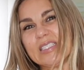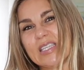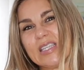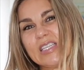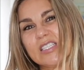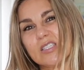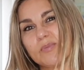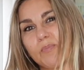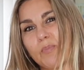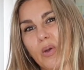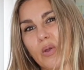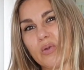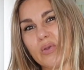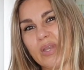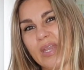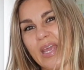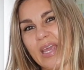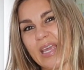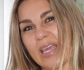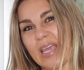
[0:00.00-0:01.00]
into this boat
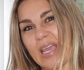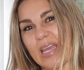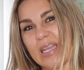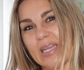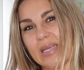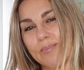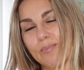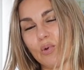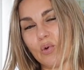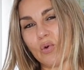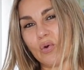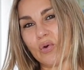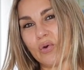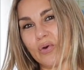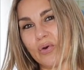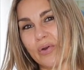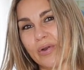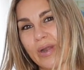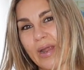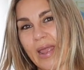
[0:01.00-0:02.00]
neck
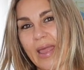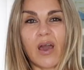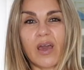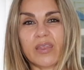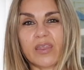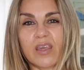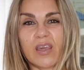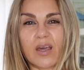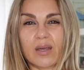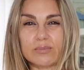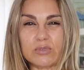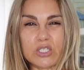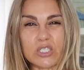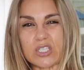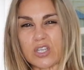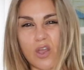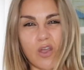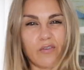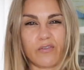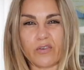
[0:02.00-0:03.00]
anymore. I think I'm
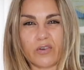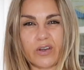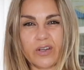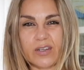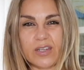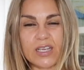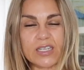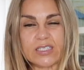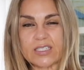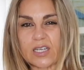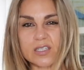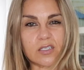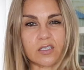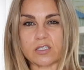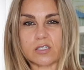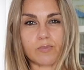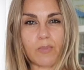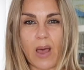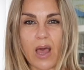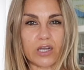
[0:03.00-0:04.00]
just over it. It doesn't
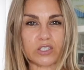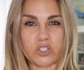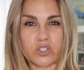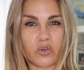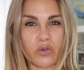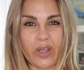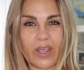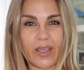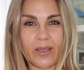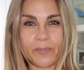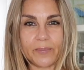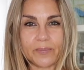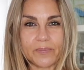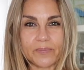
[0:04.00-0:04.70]
spark joy.